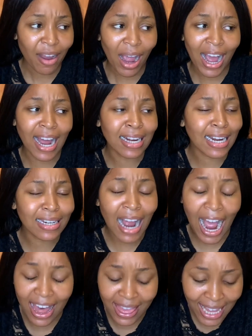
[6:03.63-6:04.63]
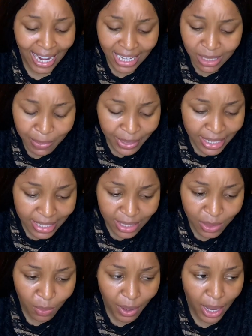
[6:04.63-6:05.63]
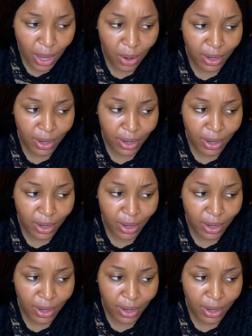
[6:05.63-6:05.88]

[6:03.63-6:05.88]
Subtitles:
I had that experience as well.